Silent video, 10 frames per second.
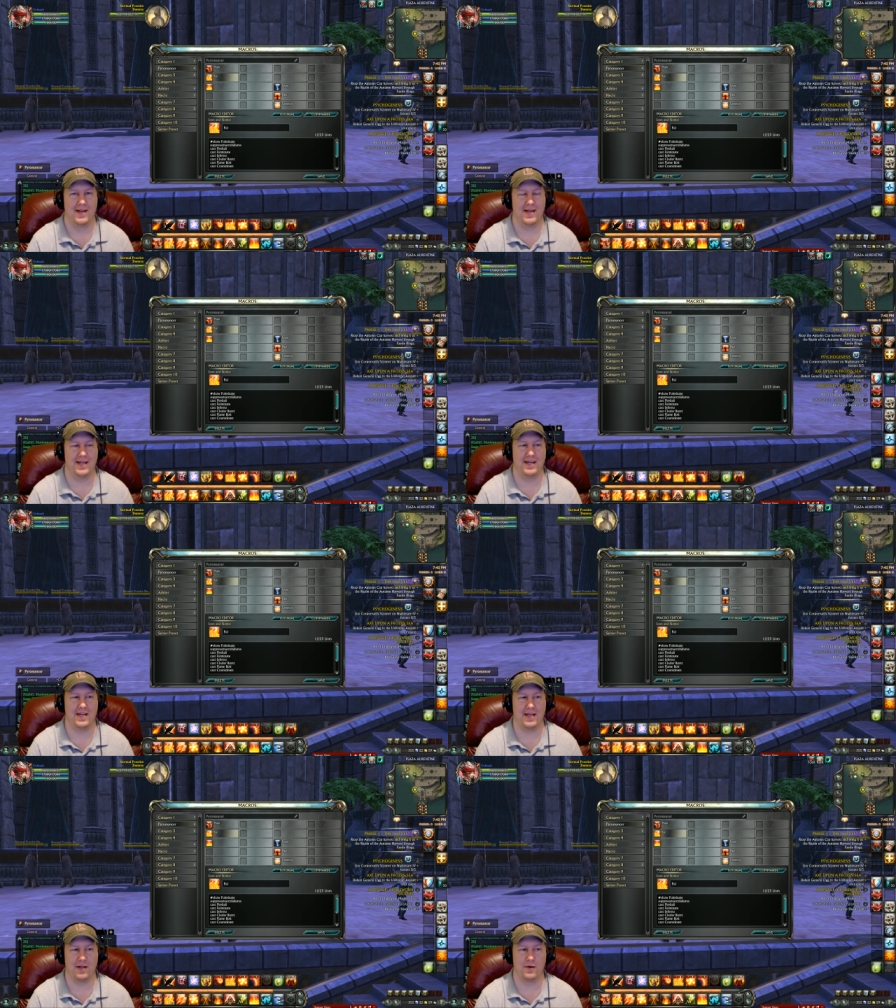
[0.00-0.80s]
and
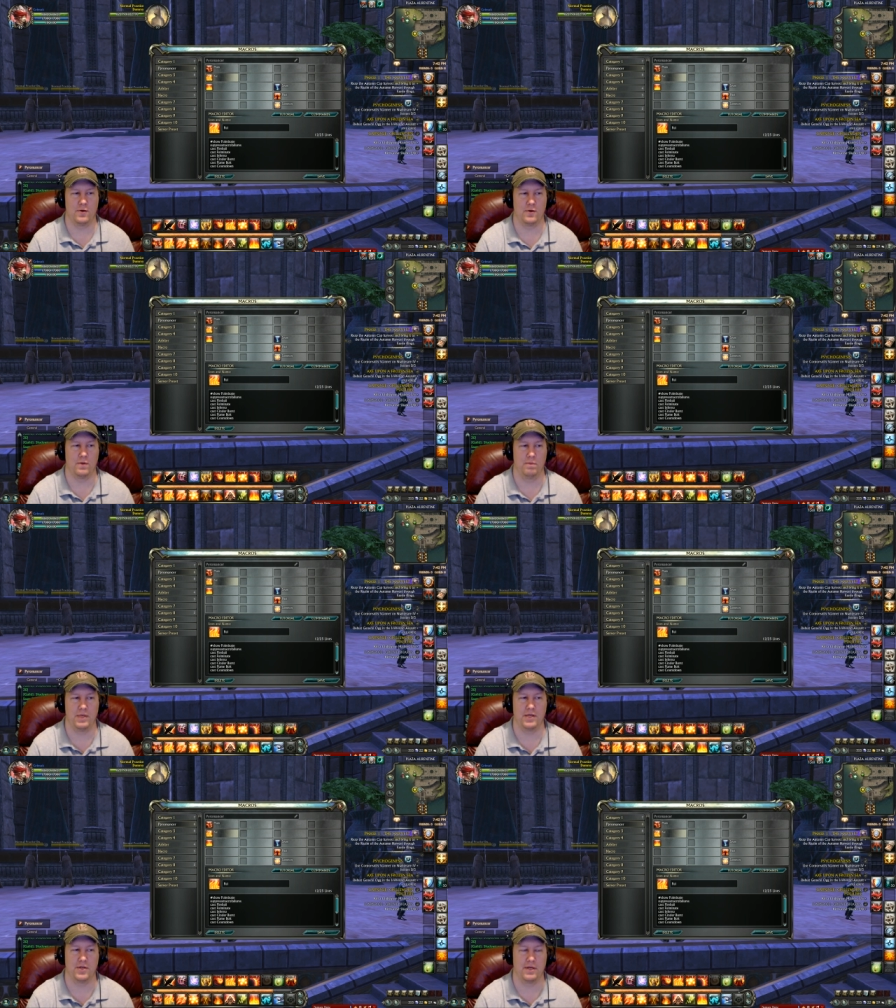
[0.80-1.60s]
it'll
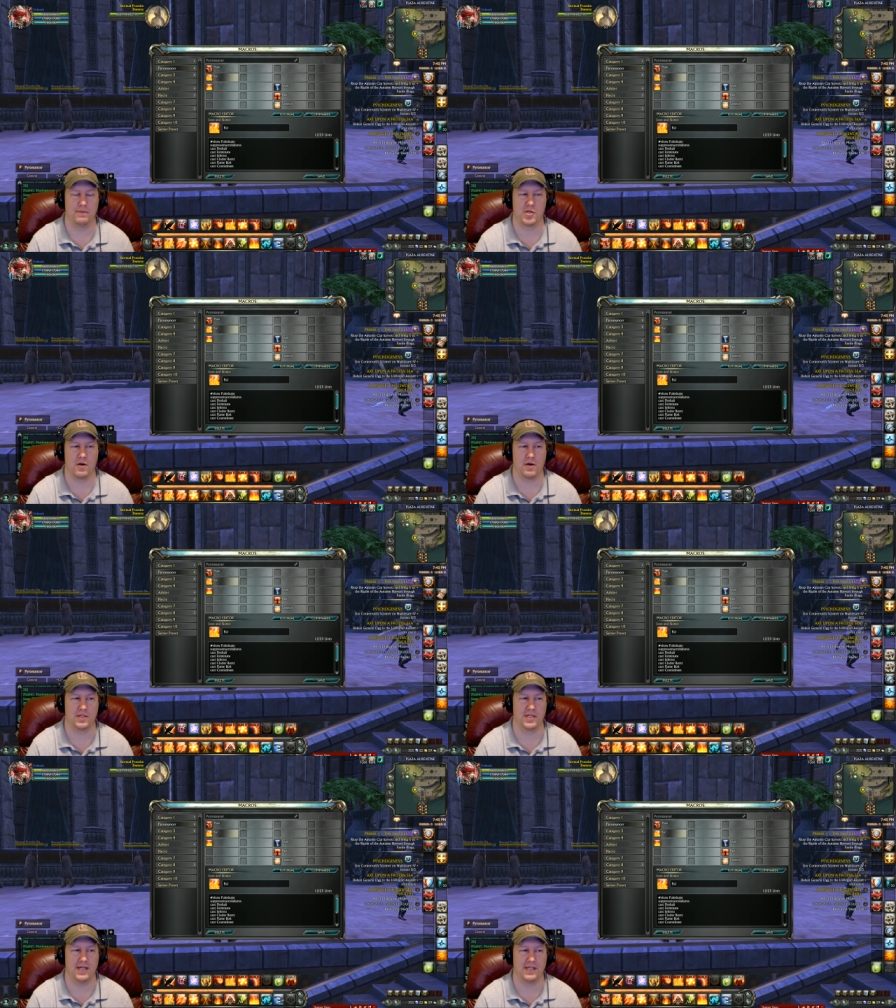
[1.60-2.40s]
build up
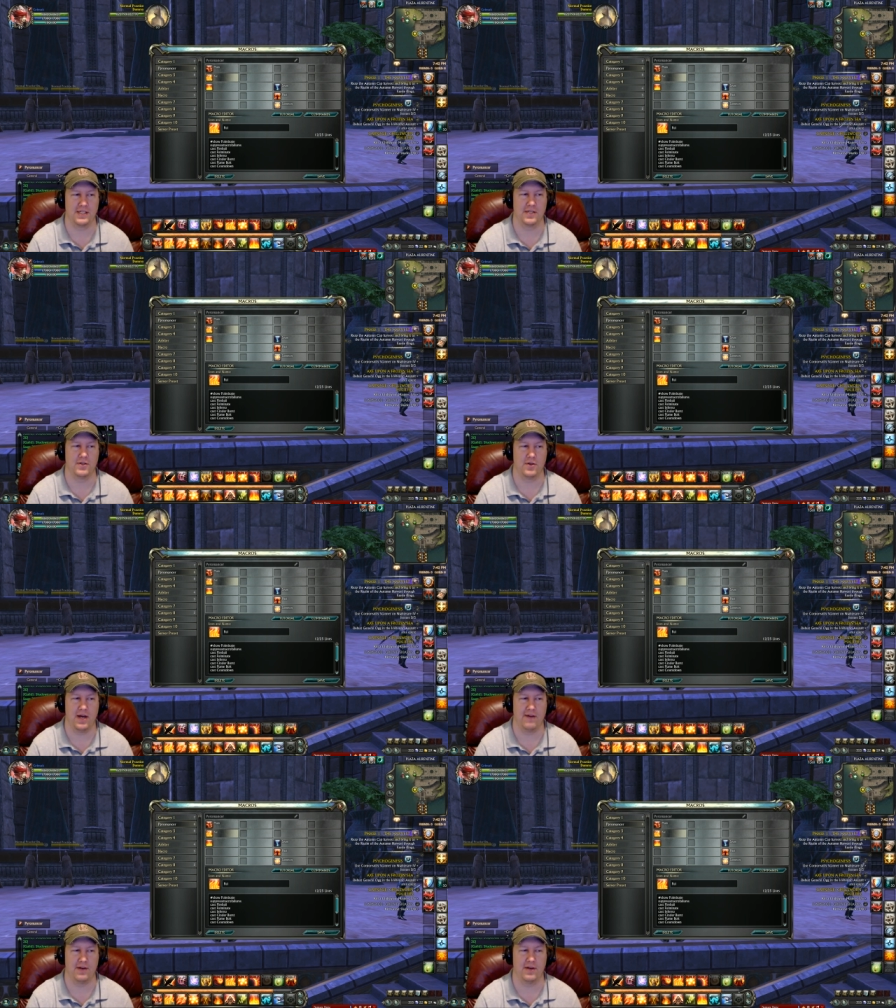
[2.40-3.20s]
charge until you
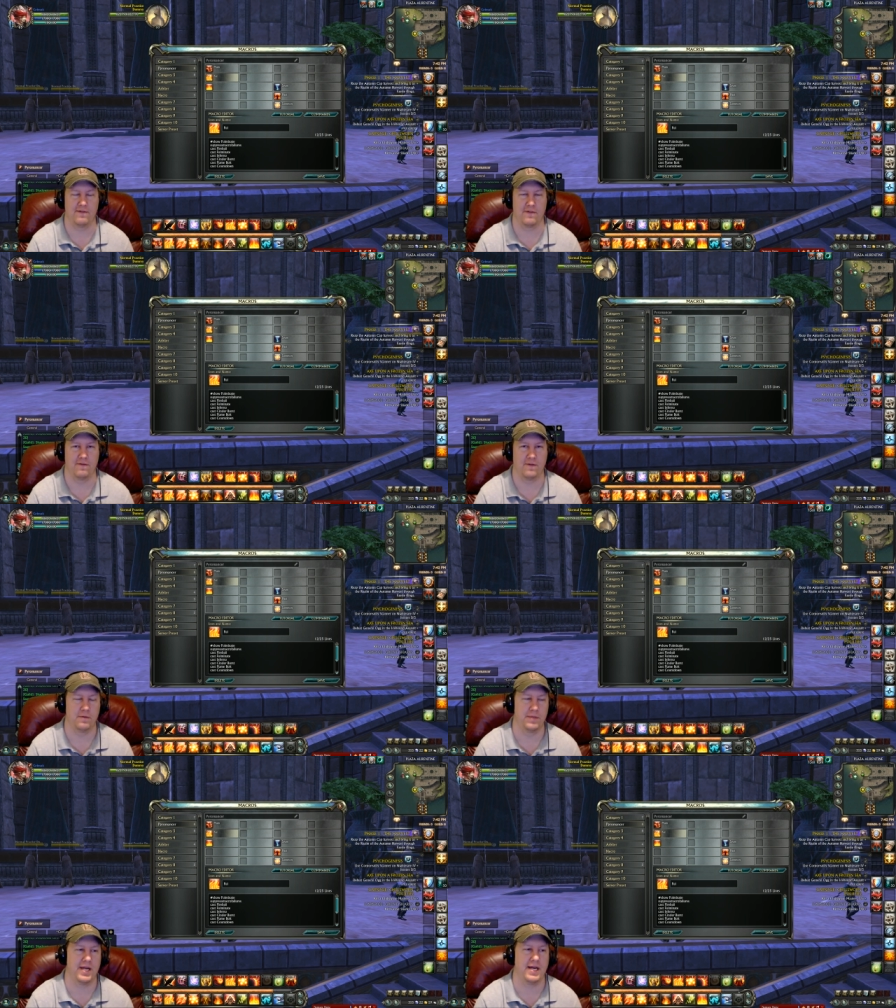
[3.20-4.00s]
have enough for
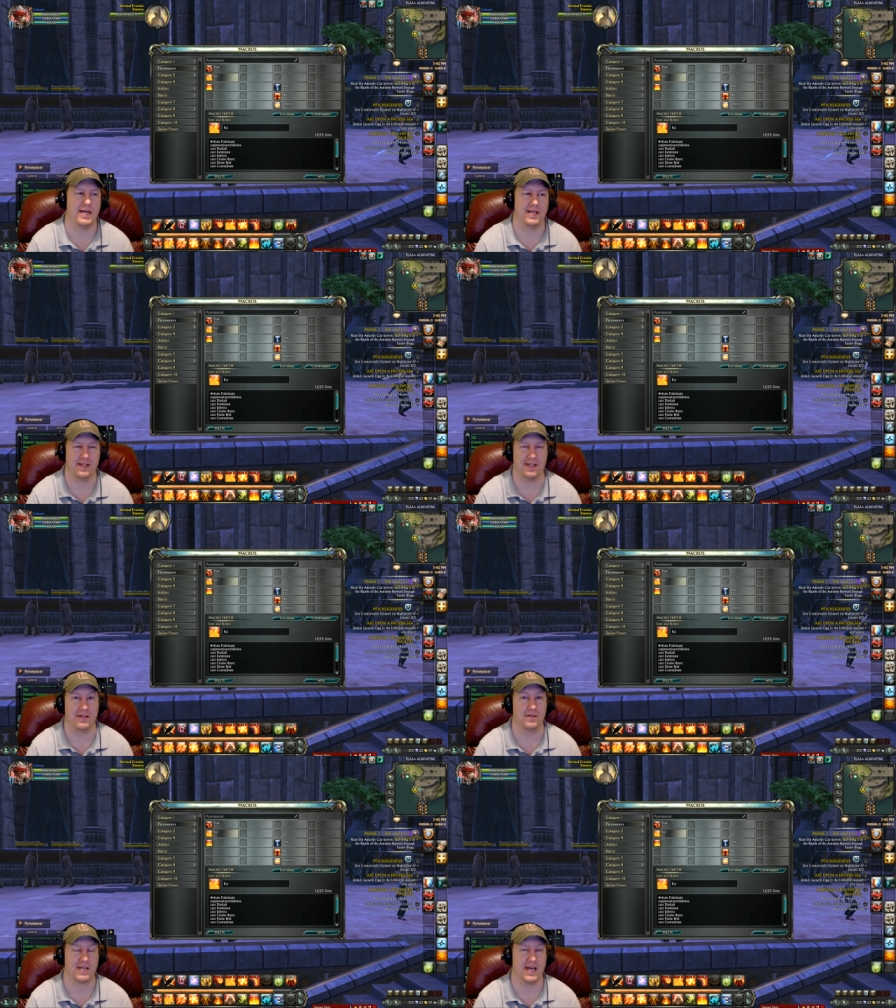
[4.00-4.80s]
Fulminate, and then
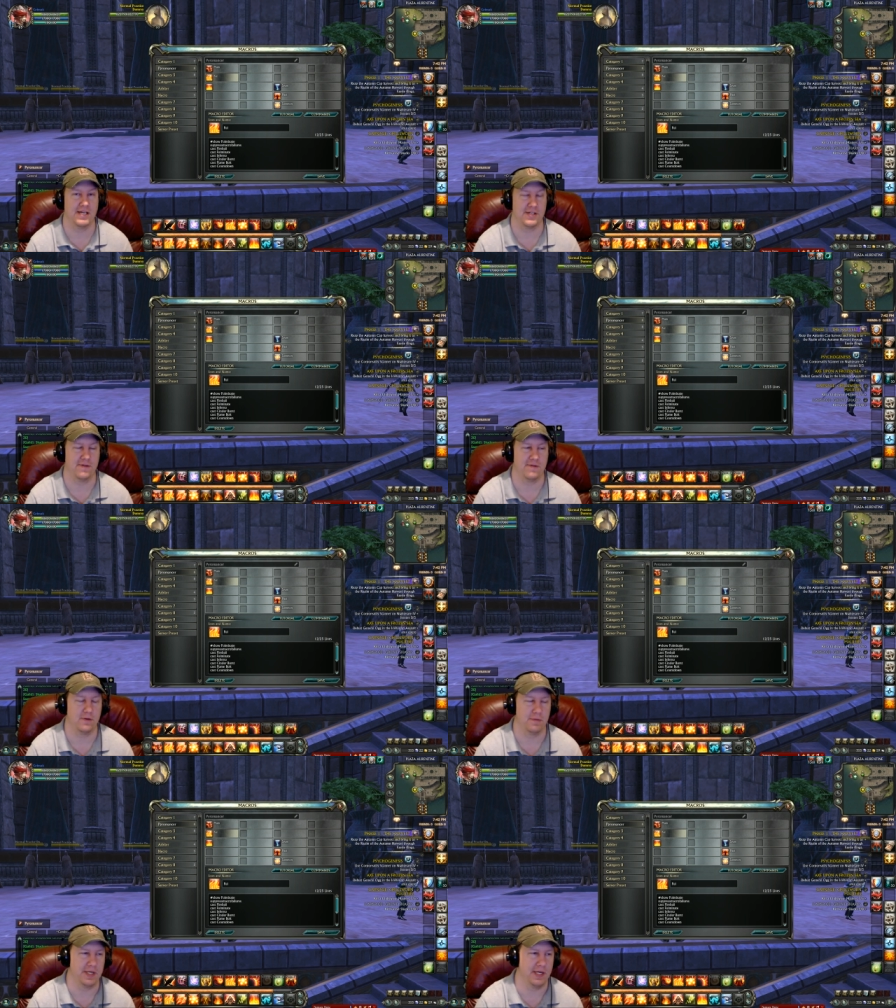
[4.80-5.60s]
it'll cast your
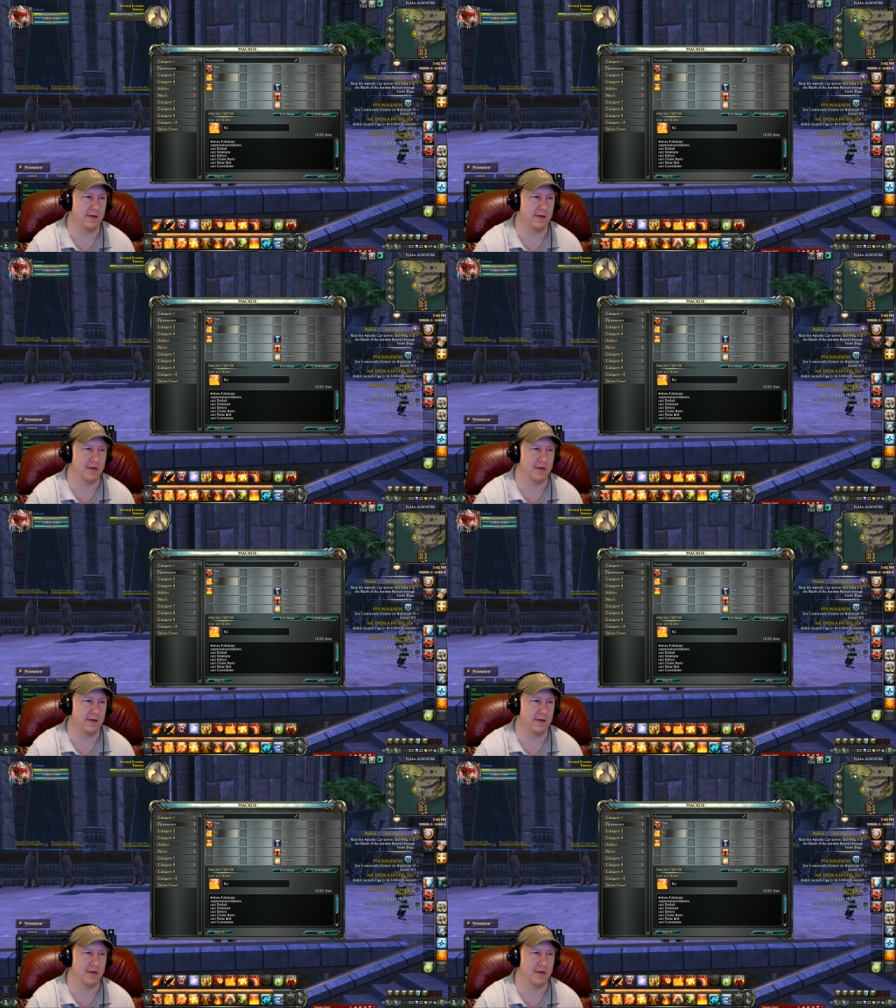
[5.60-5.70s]
Fulminate.